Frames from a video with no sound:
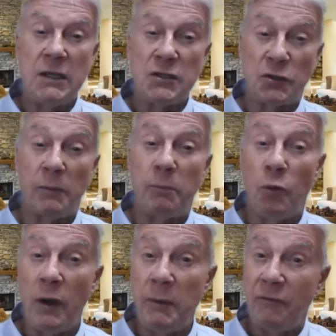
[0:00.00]
So
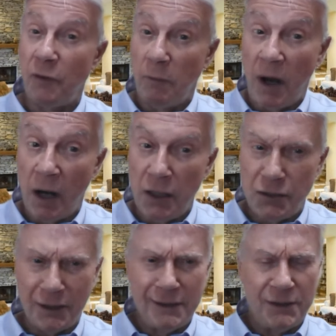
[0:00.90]
employment for March,
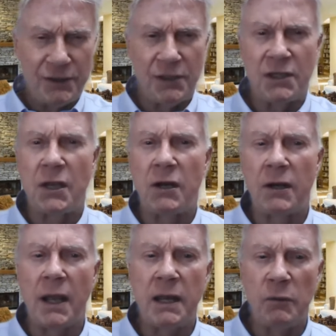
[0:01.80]
six
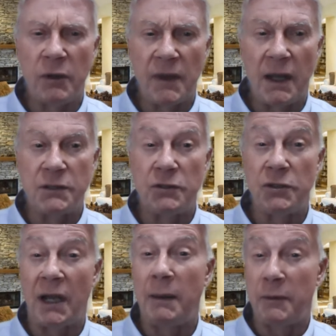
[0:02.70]
hundred ninety-one thousand
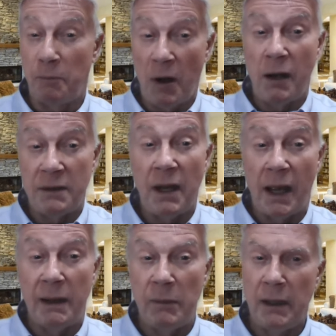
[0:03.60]
jobs part-time,